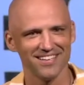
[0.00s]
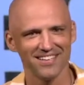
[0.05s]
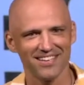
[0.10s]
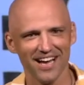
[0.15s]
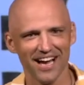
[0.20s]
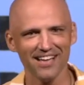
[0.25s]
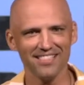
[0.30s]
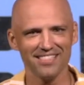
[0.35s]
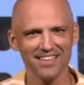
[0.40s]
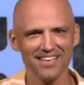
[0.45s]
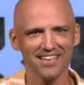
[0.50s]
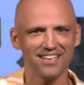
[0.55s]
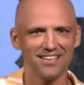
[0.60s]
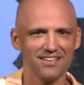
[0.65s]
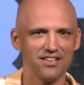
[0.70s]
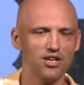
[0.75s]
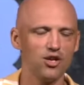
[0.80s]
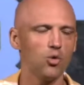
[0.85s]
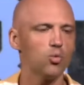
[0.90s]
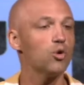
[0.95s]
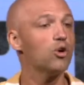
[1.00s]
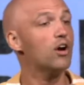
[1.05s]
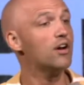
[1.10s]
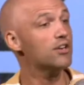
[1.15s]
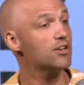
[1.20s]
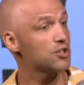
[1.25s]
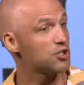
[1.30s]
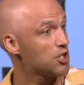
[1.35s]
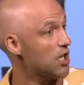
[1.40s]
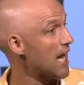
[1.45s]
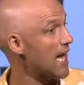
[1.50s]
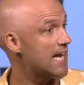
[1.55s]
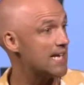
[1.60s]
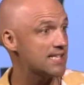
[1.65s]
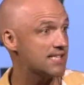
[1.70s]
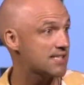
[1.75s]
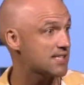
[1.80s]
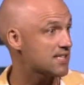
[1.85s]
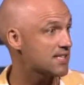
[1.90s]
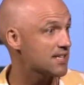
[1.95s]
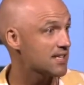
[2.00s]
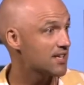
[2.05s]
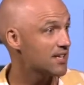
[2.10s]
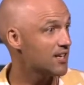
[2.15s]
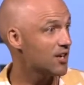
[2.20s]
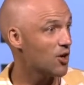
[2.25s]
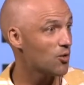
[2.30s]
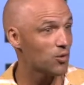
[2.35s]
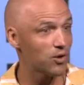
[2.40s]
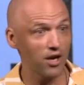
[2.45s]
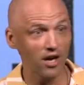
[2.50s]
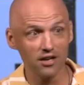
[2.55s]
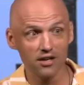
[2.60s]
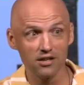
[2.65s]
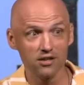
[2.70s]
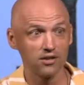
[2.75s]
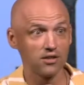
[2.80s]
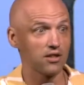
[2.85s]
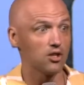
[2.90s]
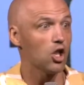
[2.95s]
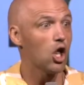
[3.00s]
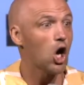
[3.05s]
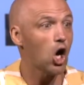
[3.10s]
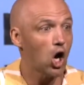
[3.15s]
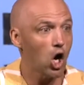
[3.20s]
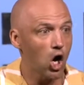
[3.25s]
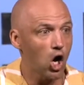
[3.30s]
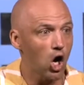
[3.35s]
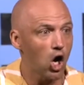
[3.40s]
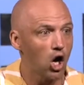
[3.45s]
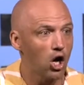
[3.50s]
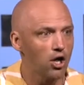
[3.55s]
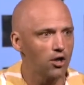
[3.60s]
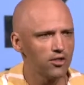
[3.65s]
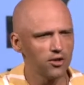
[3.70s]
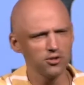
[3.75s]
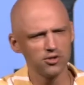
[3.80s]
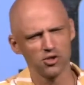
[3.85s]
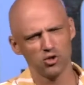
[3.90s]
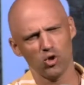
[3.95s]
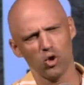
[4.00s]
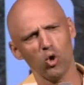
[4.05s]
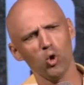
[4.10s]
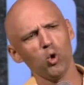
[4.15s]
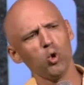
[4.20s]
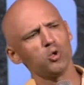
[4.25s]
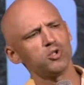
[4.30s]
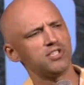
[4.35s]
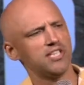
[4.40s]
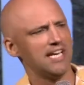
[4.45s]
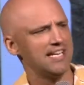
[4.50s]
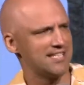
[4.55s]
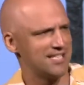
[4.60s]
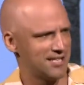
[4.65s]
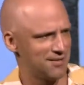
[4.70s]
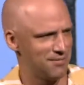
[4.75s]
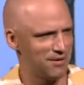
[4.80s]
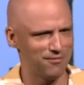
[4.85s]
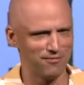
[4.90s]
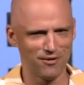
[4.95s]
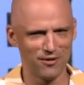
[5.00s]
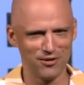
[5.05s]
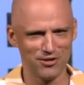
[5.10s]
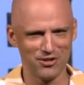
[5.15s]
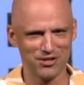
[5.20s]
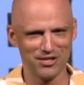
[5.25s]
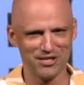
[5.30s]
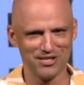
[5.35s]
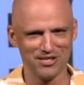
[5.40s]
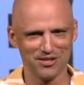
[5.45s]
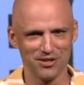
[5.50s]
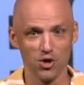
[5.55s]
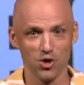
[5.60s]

I think, you know, we're under grace. You know, we're not under the law. Those are Old Testament verses.